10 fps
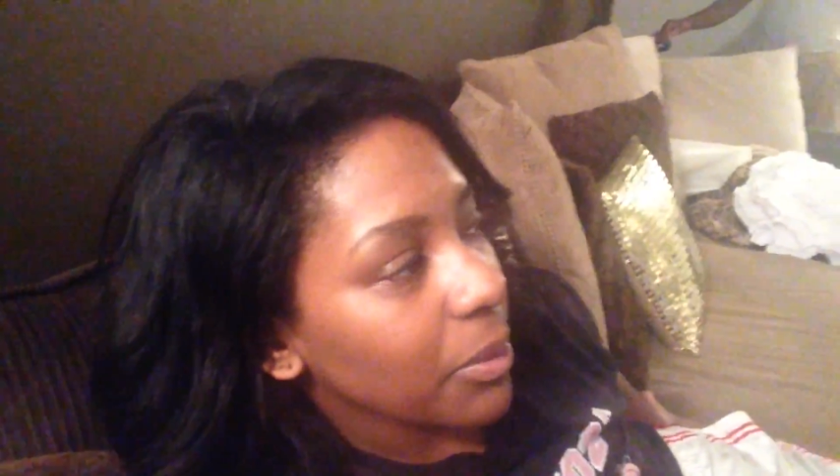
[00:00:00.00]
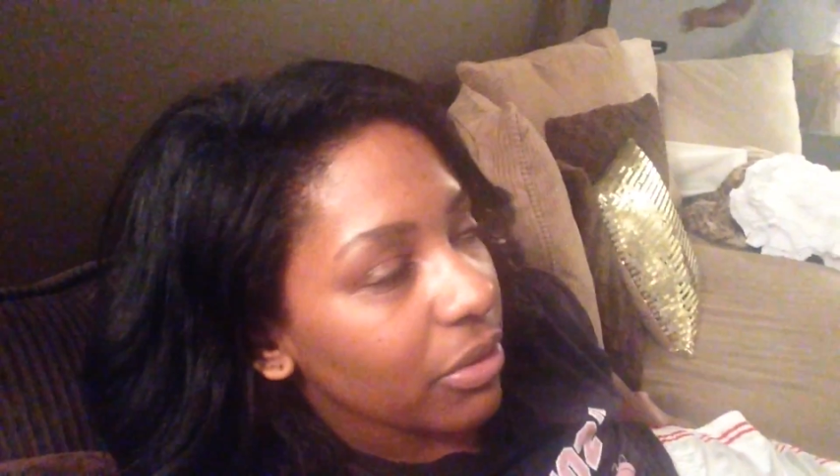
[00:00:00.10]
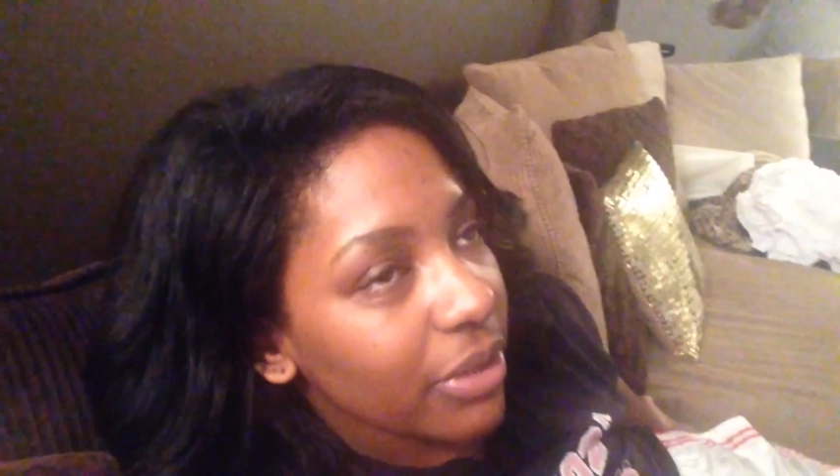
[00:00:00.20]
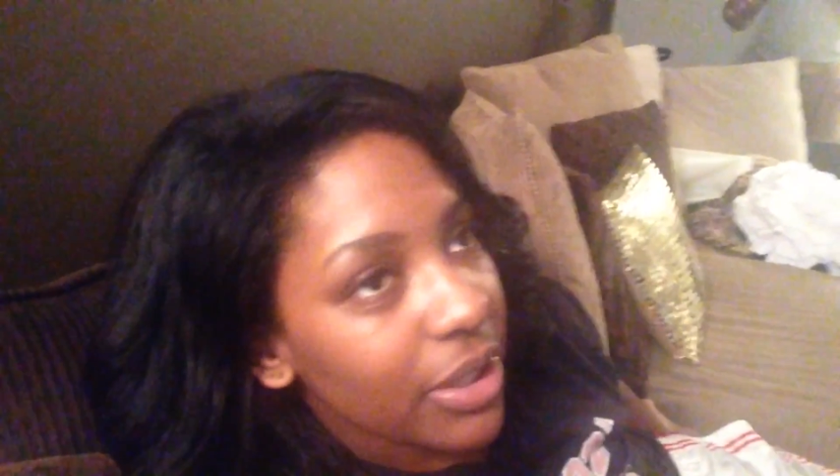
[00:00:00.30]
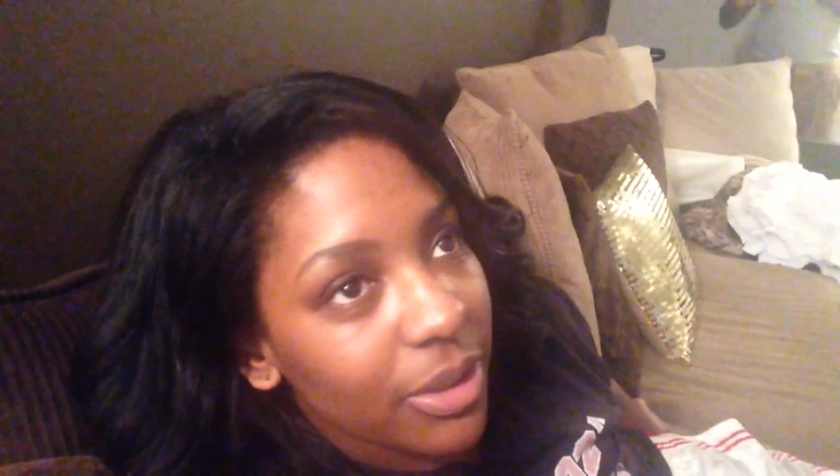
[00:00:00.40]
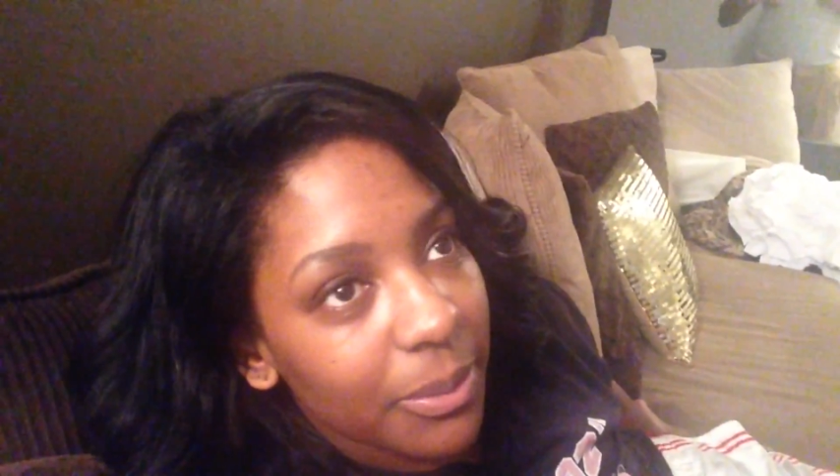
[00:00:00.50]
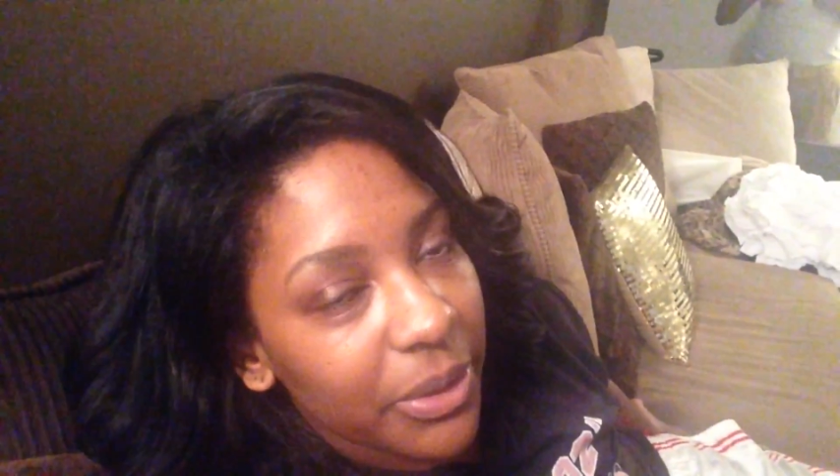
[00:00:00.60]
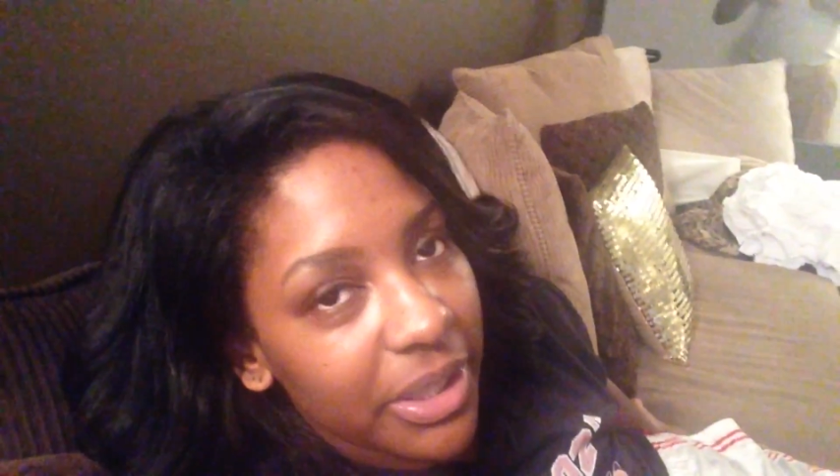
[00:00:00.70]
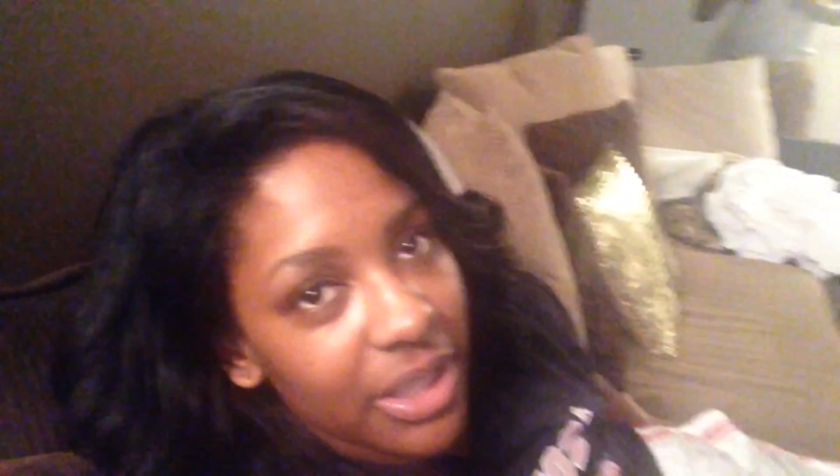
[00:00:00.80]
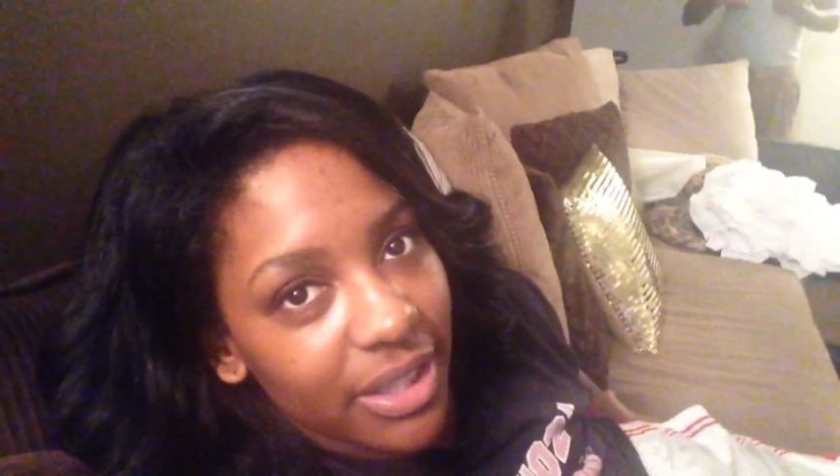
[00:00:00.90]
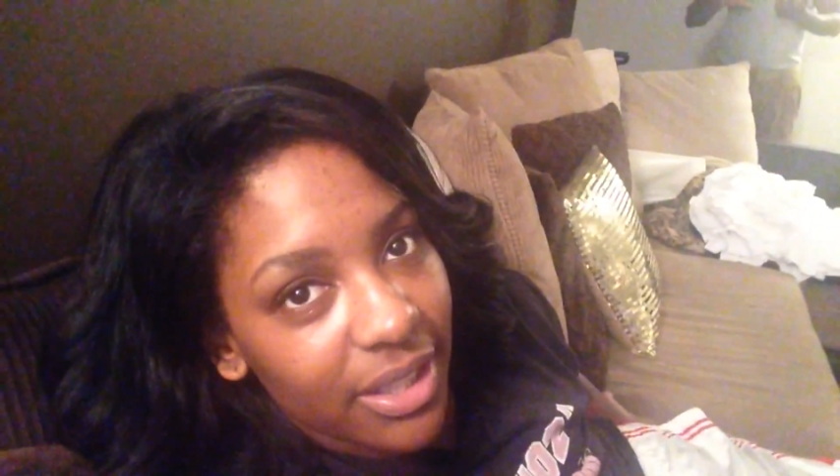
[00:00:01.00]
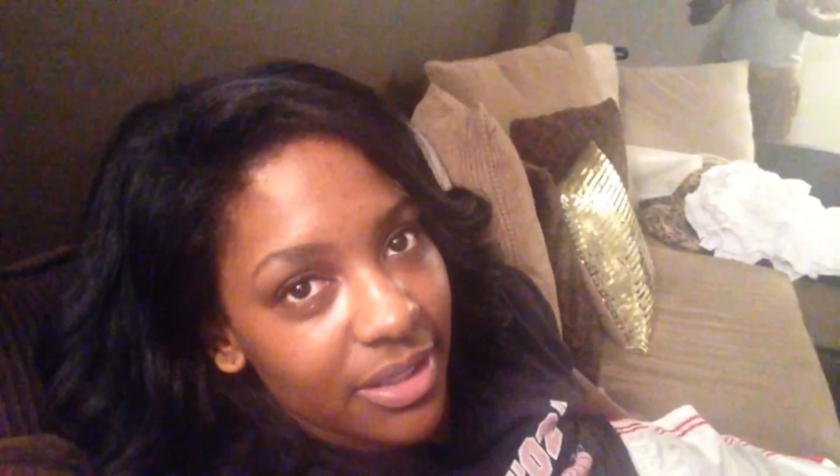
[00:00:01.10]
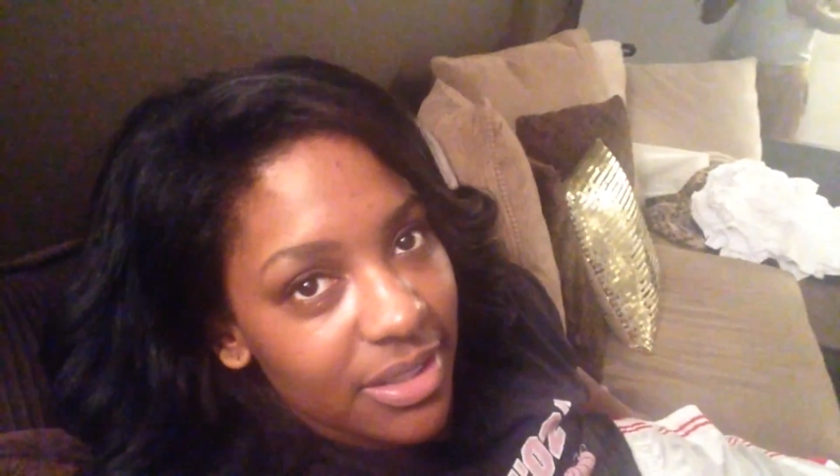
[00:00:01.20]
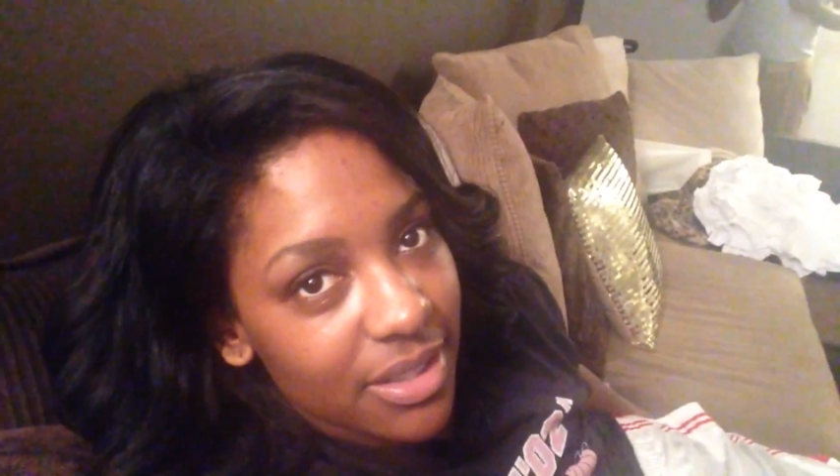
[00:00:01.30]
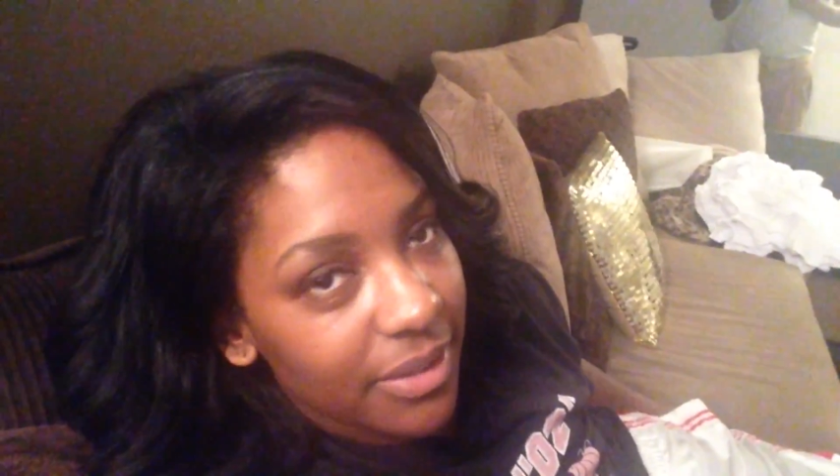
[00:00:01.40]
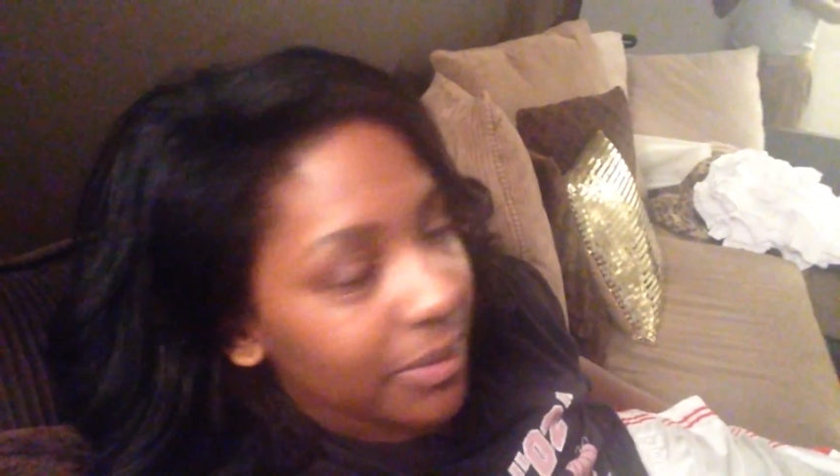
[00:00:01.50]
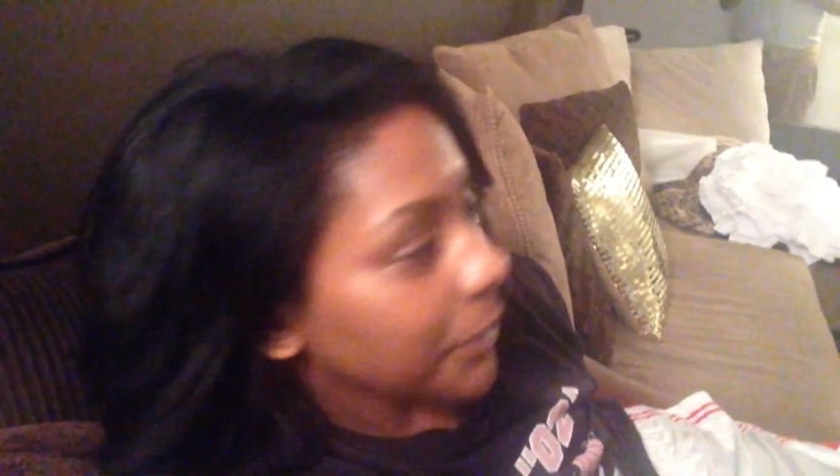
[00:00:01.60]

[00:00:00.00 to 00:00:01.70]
or feed him, or any of that good stuff.